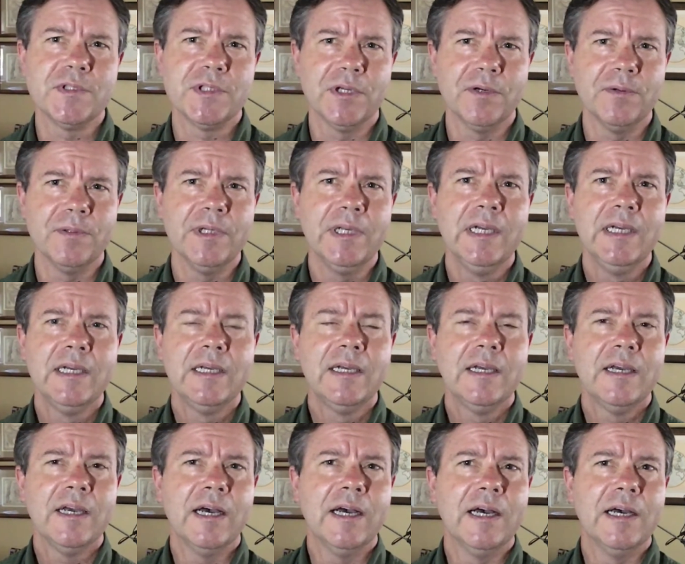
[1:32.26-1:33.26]
zone.
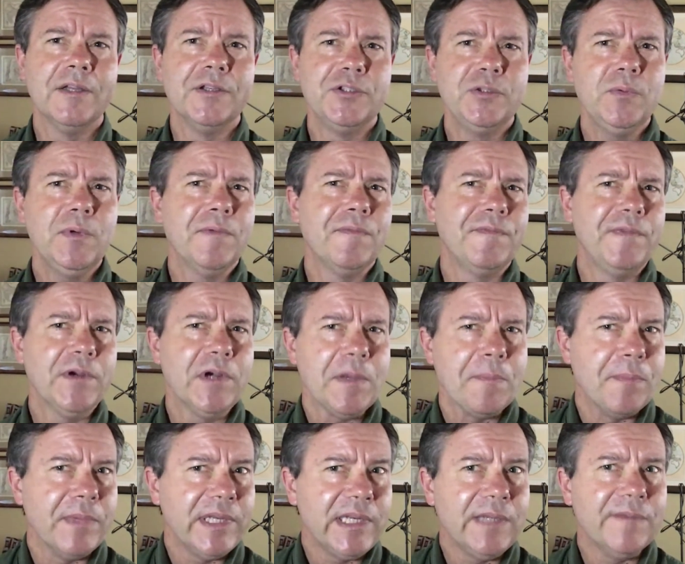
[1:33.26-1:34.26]
Do a very
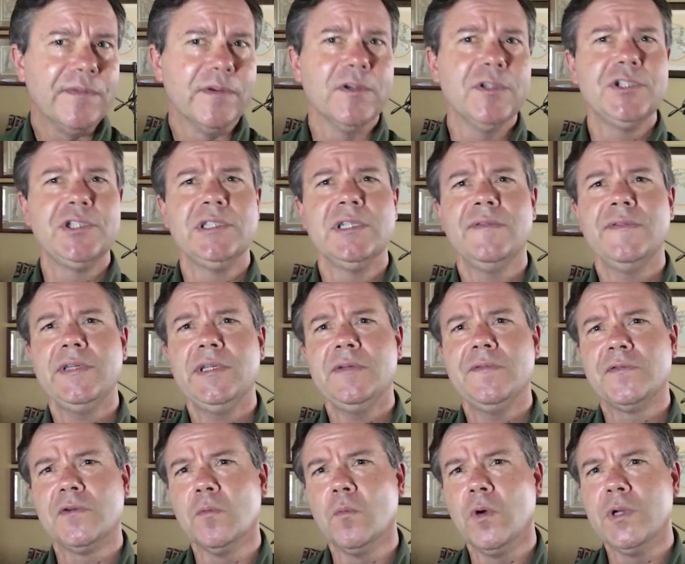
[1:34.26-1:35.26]
mini version of it
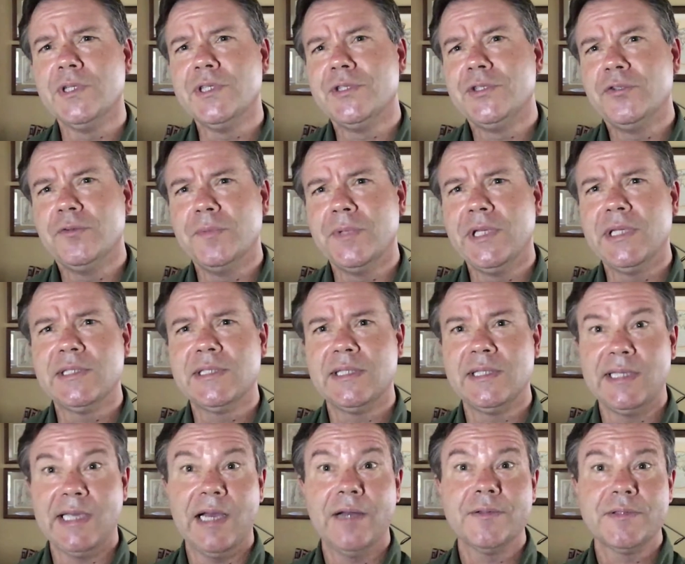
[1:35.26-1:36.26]
for 1 to 2 minutes at
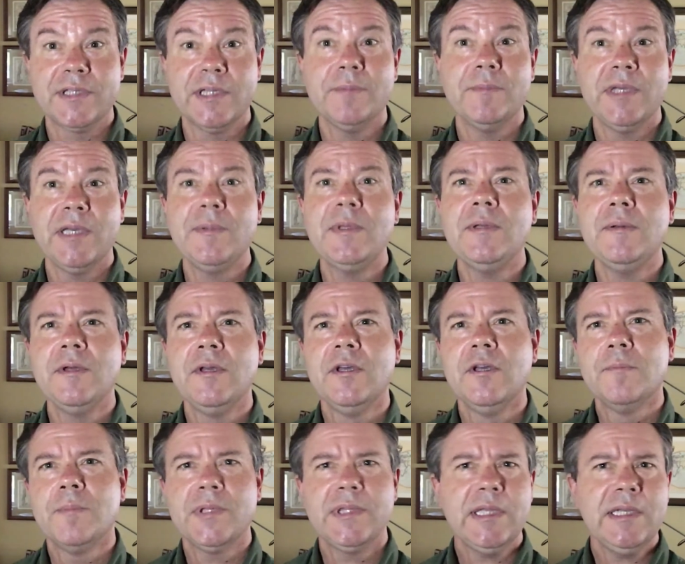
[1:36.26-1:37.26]
the outset maybe,
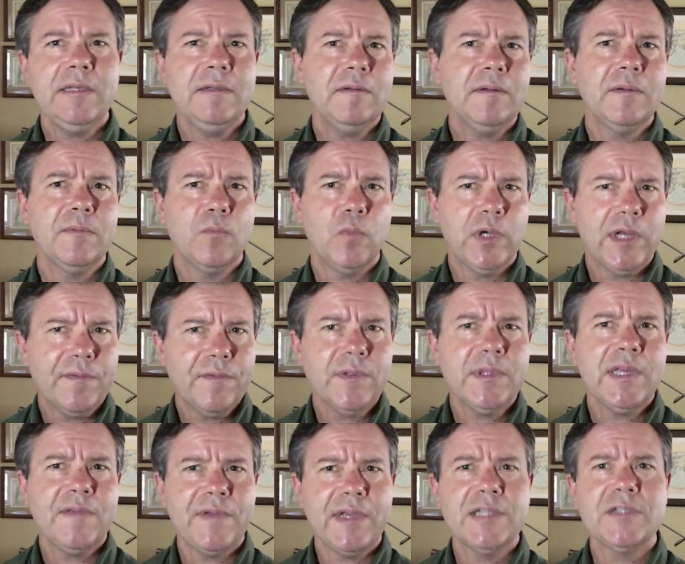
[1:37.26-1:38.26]
but then whatever
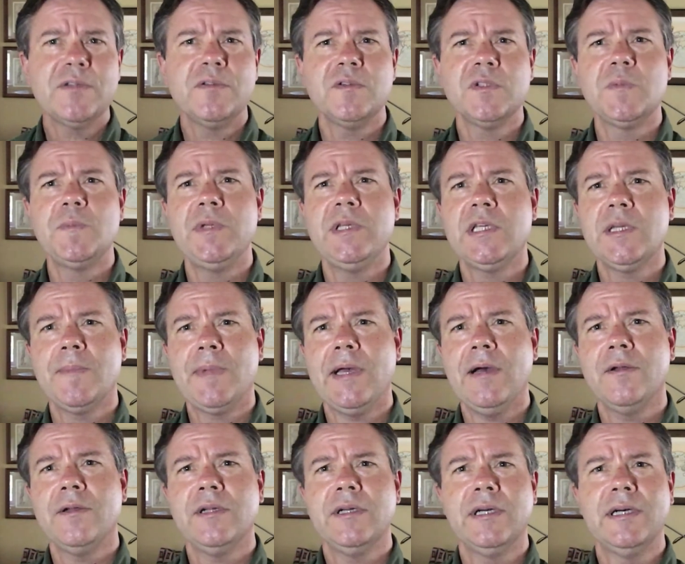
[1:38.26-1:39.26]
they've asked you to speak
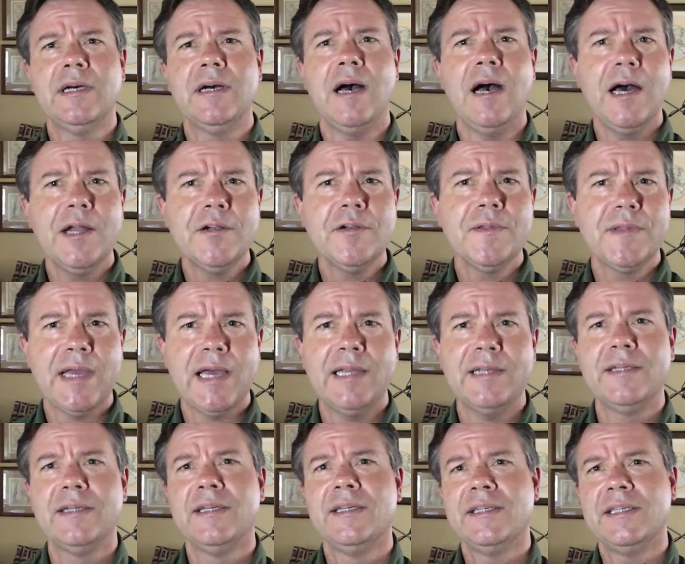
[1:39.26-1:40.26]
about, honor
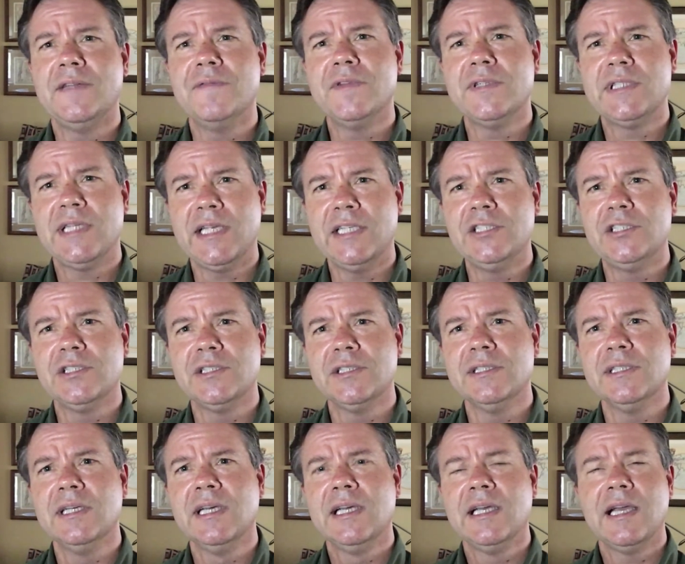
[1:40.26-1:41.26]
that
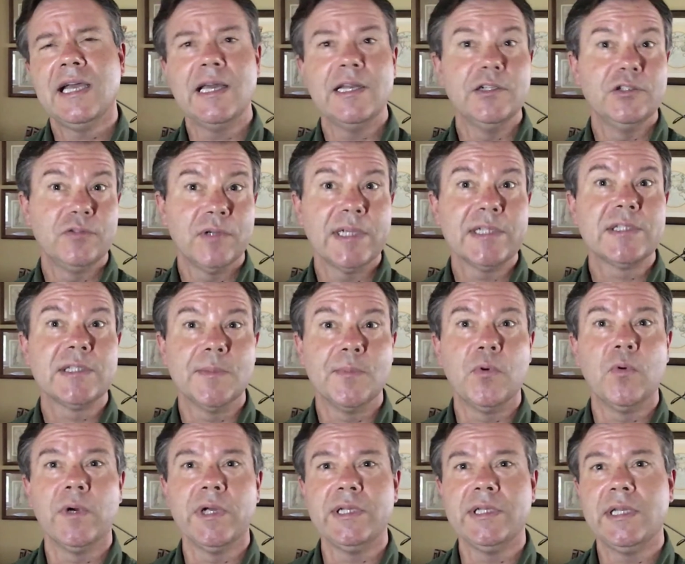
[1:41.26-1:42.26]
invitation and address the
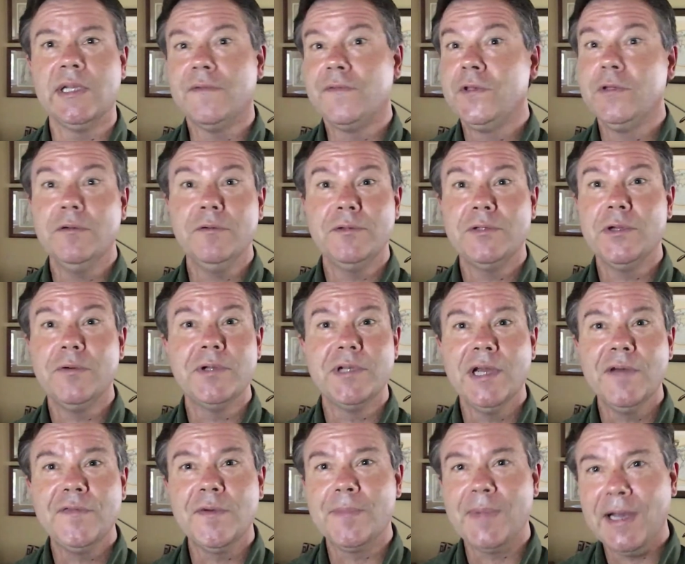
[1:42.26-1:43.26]
point. And if you don't know
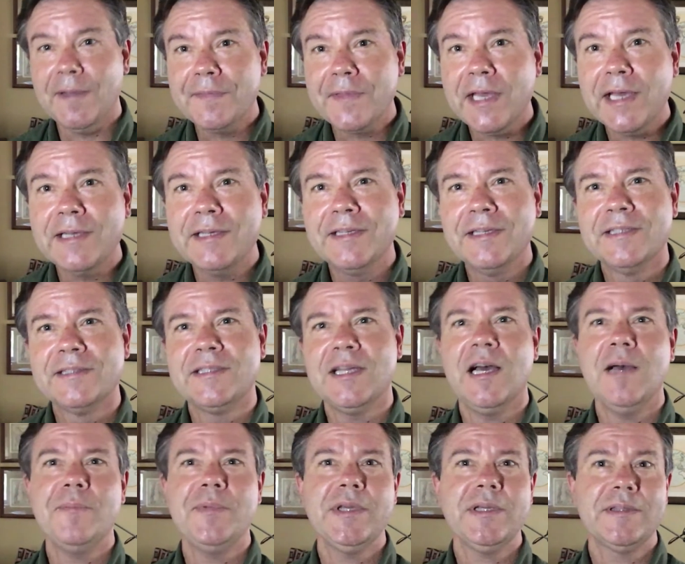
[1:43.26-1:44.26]
enough about that
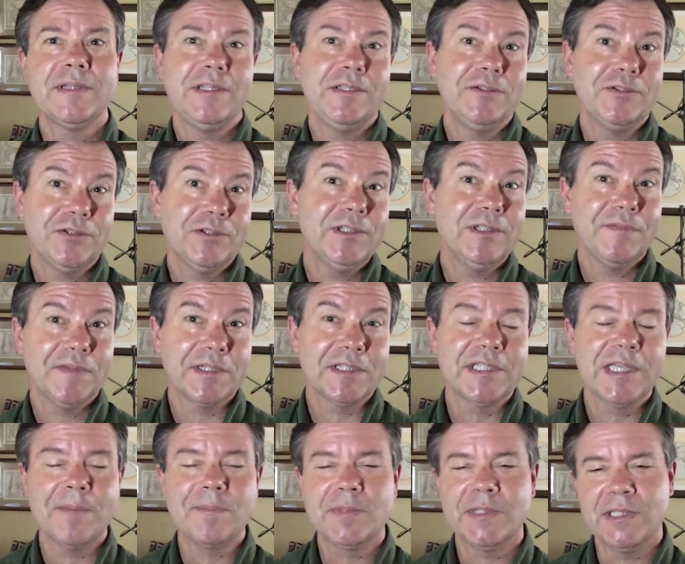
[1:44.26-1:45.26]
topic, then you shouldn't have
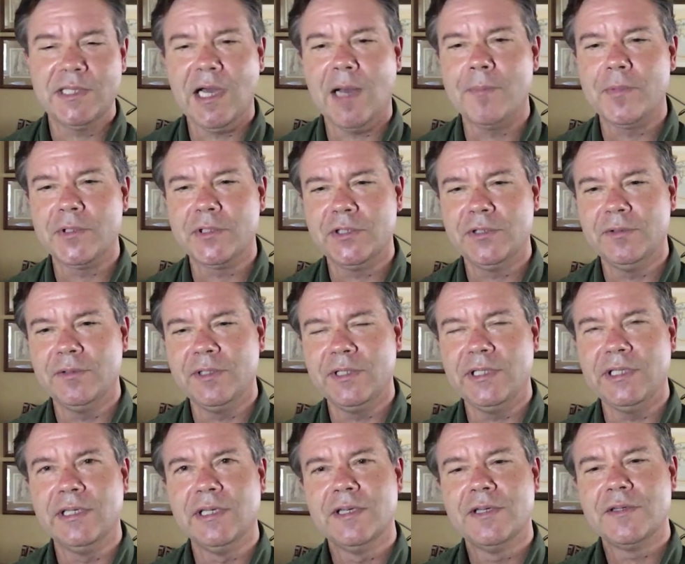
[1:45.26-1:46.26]
accepted the
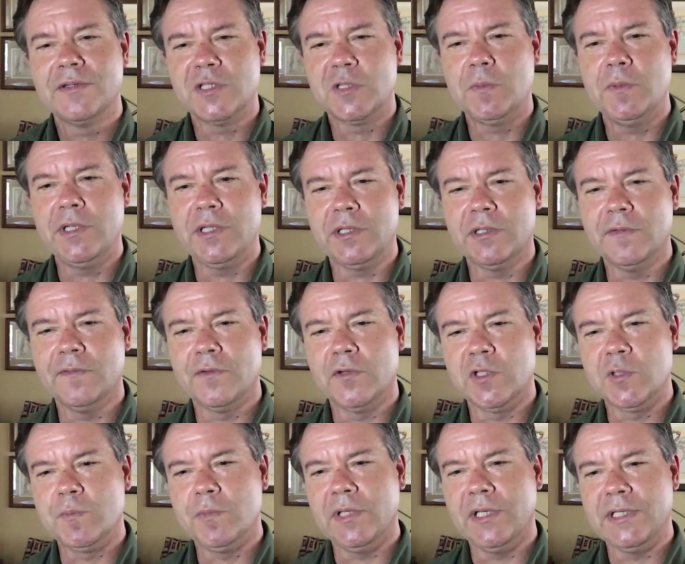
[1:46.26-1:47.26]
opportunity to speak in the
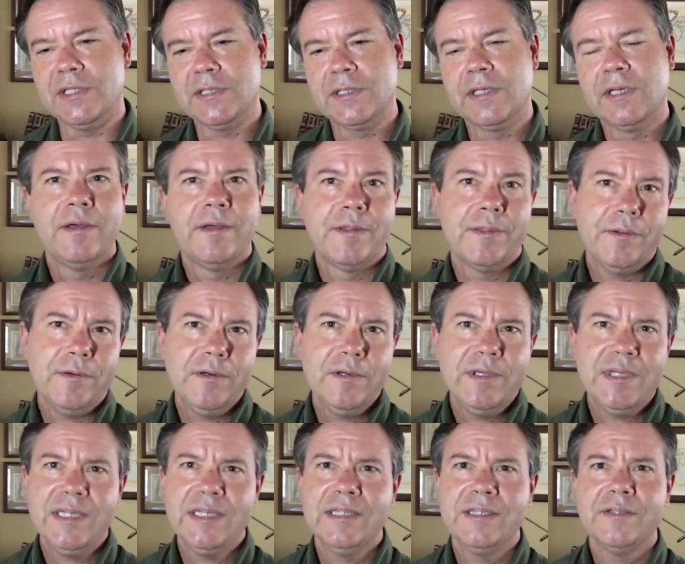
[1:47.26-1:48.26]
first place.
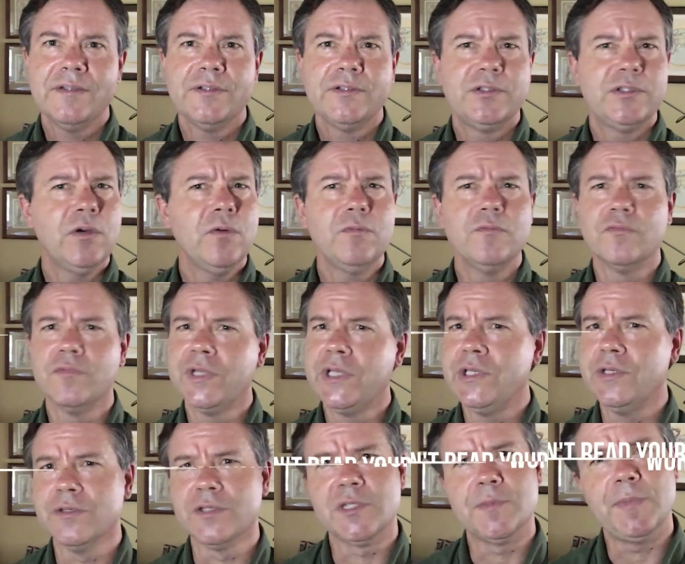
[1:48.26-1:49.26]
Third, don't read
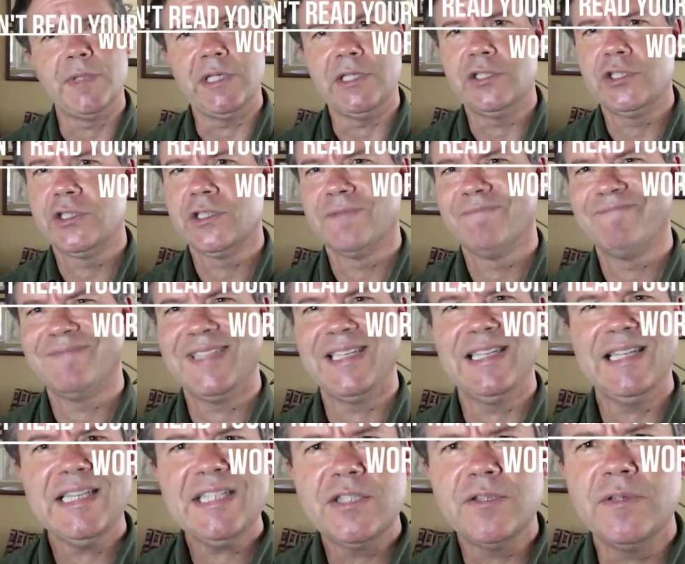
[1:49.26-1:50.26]
your speech
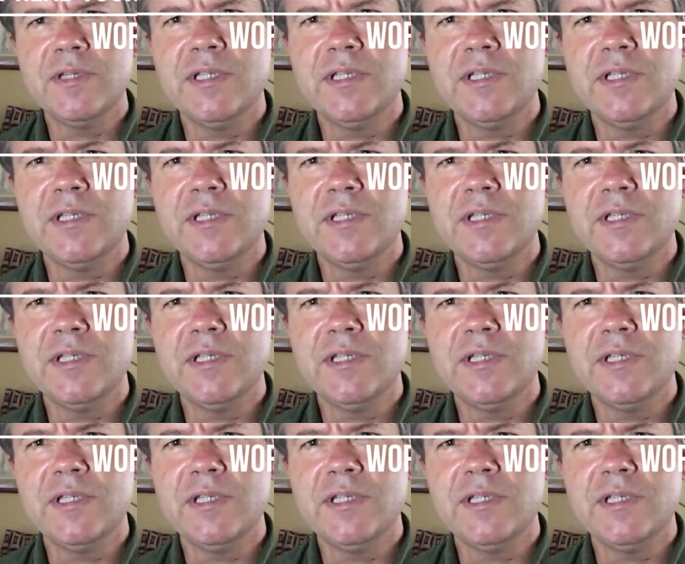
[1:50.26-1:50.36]
unless you